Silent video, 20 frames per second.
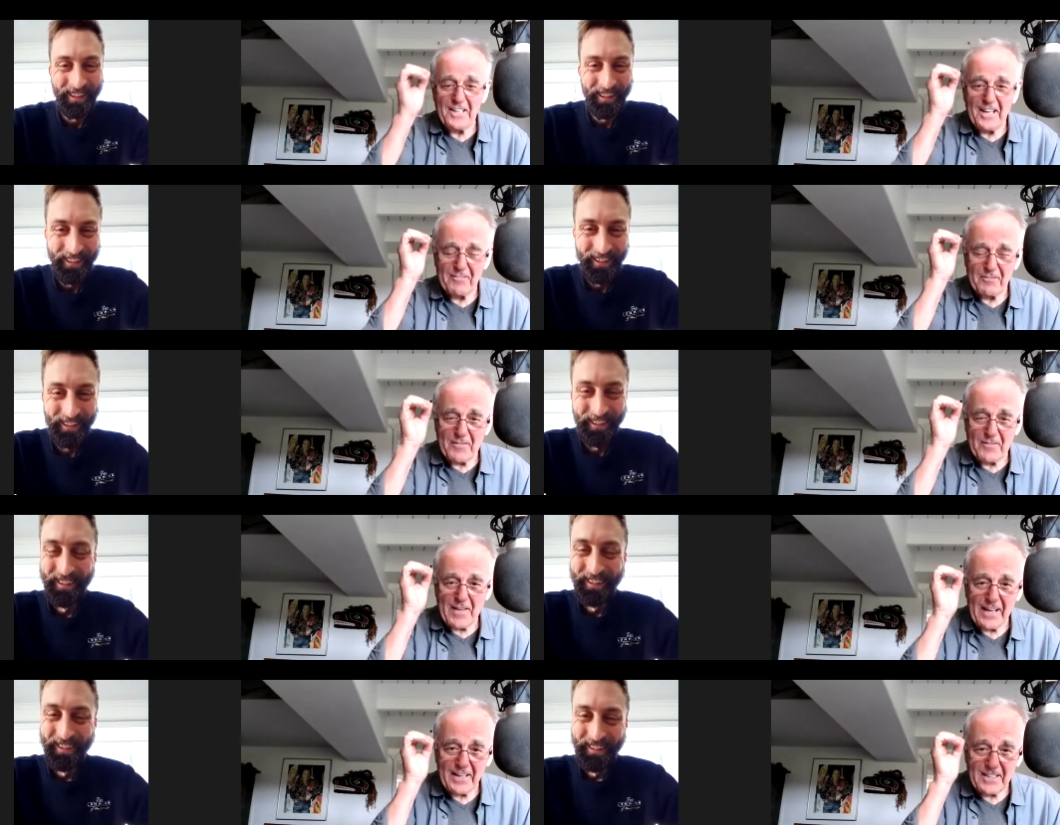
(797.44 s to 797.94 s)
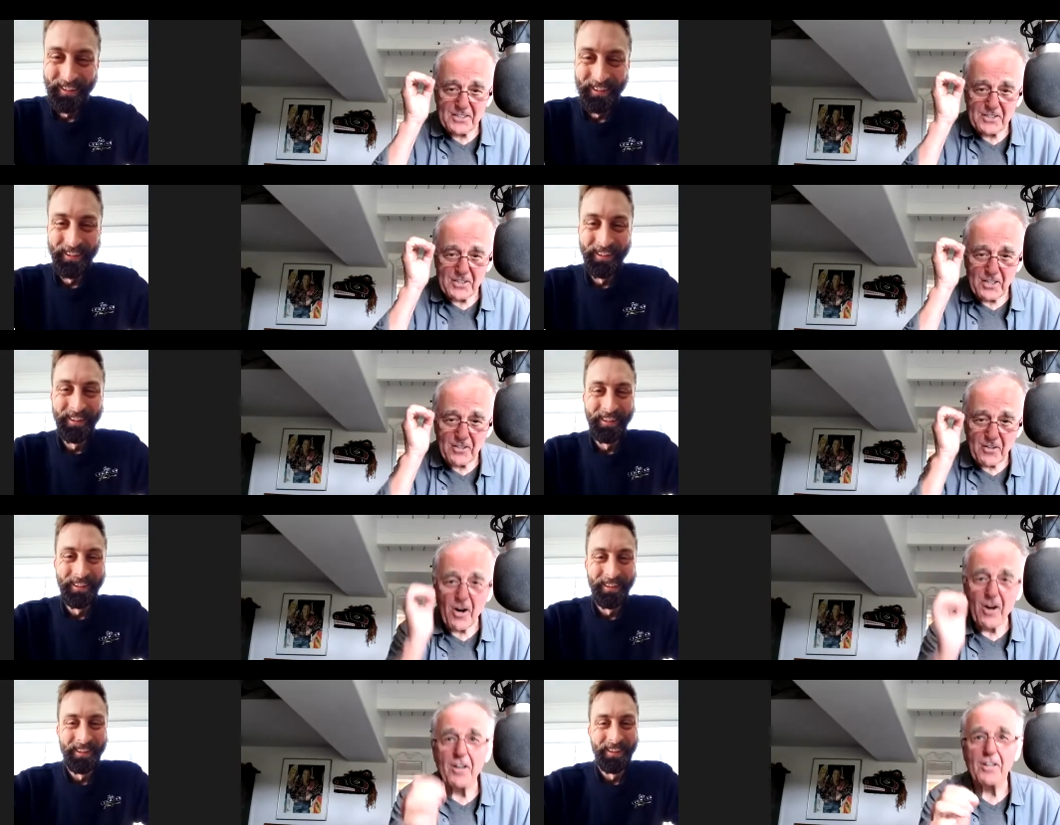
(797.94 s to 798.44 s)
Speaker 1: that is an
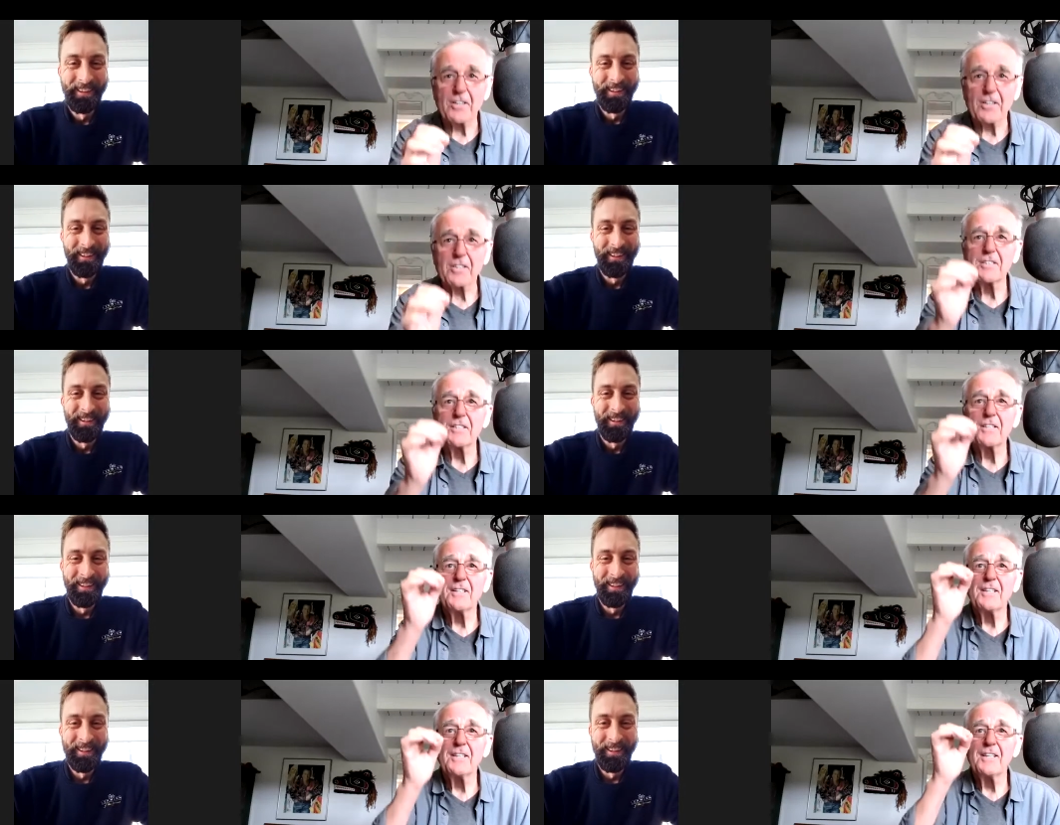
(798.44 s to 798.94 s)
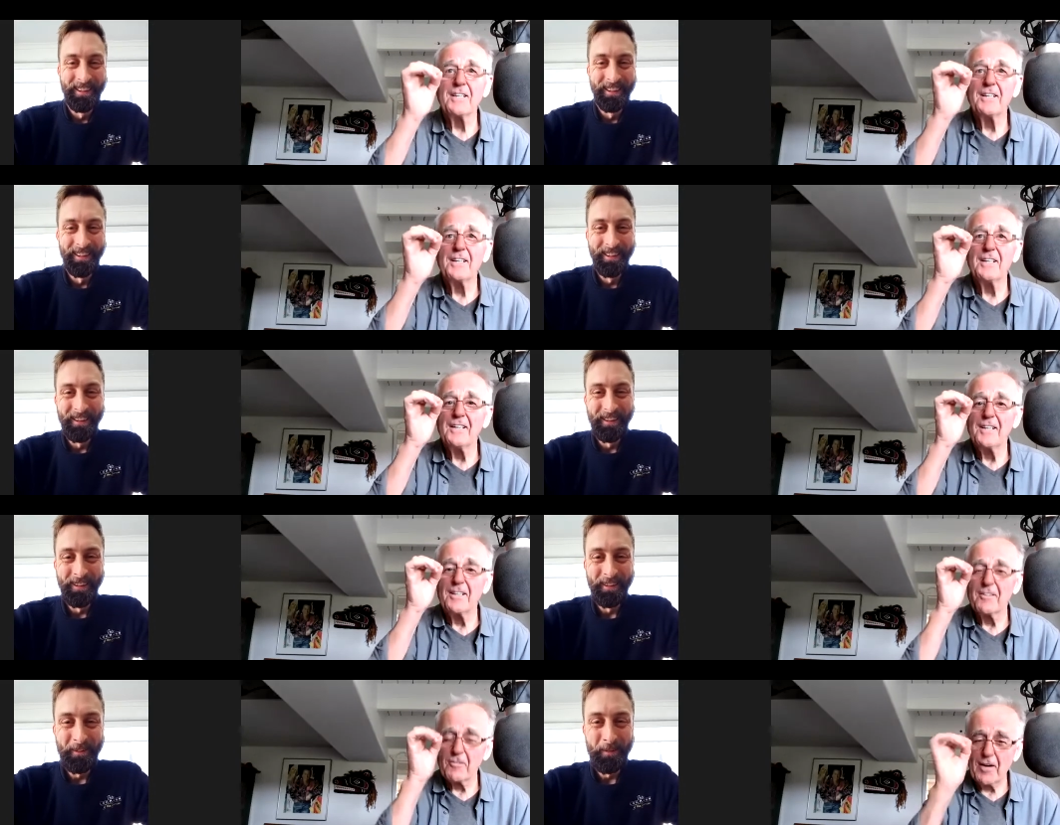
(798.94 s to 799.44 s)
art,
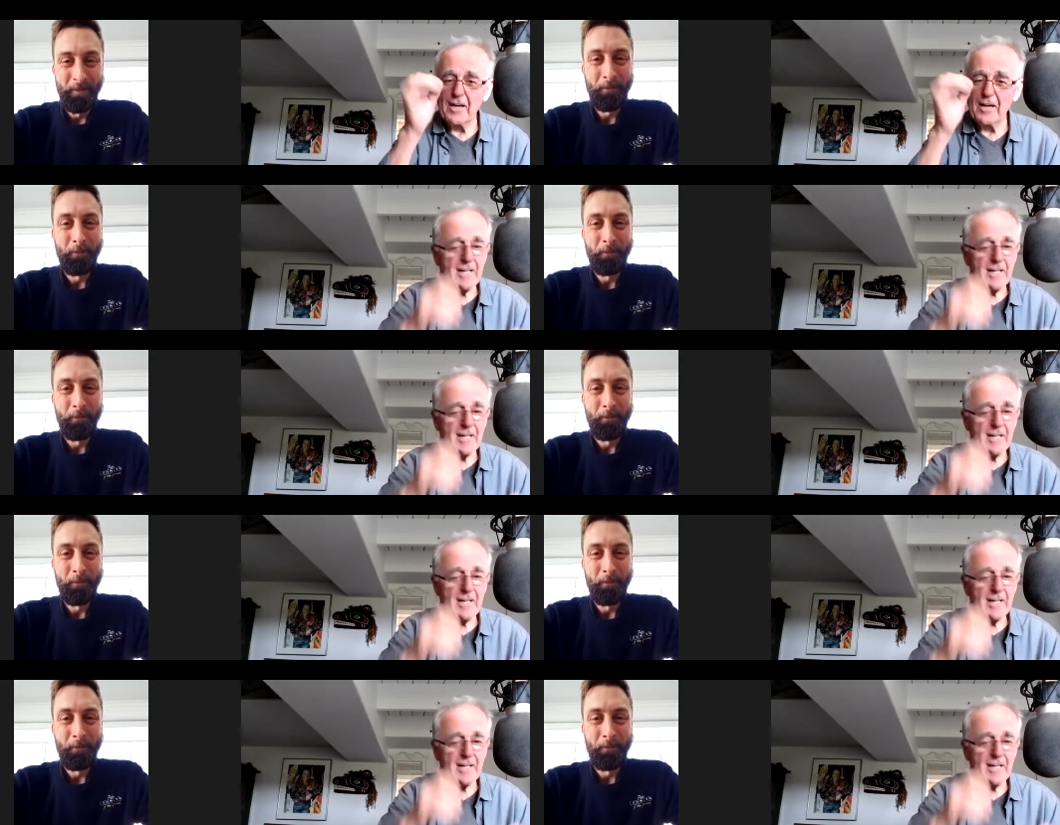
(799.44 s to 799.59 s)
right?